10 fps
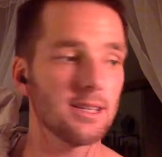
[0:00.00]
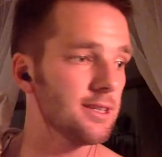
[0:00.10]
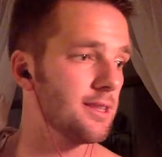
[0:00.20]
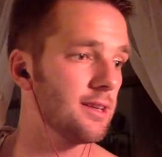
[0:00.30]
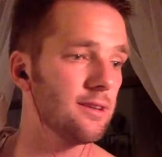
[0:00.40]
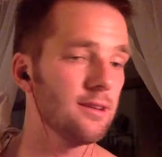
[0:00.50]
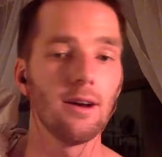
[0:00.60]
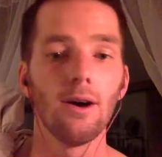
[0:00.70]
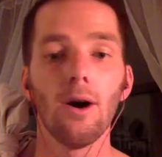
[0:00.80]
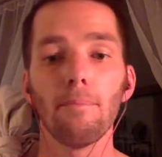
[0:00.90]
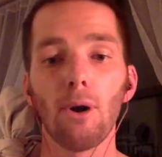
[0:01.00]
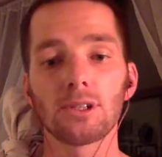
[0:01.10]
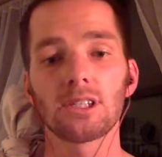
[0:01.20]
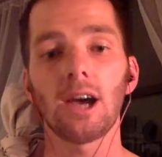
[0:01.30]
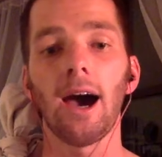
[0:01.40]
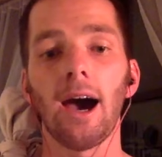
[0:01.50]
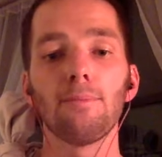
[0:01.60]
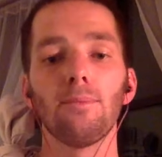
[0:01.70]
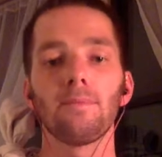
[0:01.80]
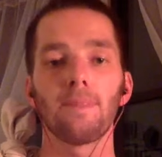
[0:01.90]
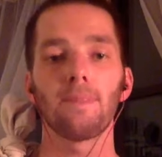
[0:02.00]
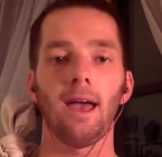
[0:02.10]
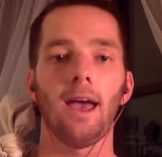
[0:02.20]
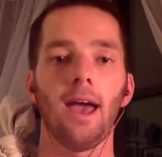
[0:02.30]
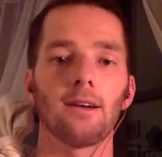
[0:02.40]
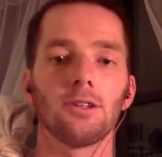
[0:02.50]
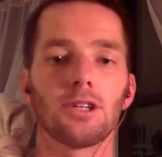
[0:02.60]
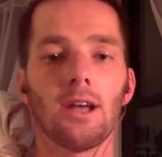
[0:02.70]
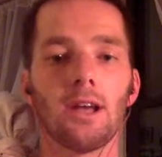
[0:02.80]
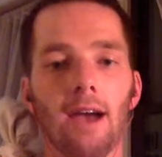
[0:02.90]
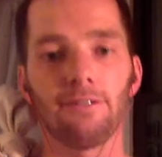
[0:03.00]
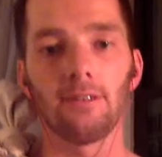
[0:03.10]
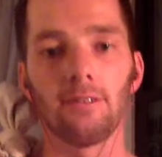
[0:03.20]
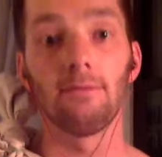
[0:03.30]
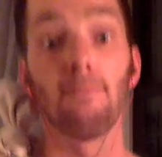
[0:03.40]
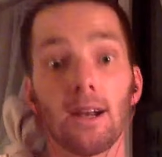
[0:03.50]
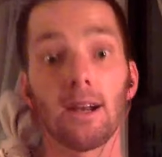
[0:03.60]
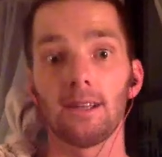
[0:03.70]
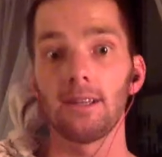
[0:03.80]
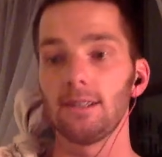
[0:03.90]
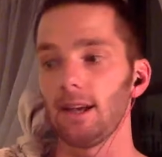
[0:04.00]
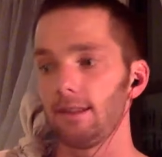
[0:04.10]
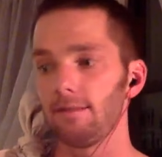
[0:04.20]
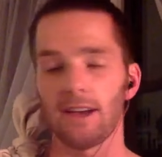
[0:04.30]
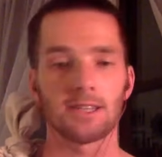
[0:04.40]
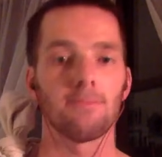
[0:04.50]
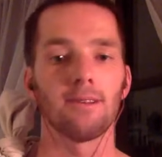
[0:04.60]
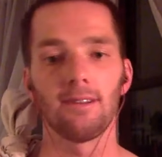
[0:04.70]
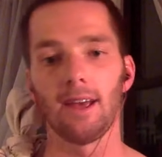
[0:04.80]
is the most time, energy, effort, money investment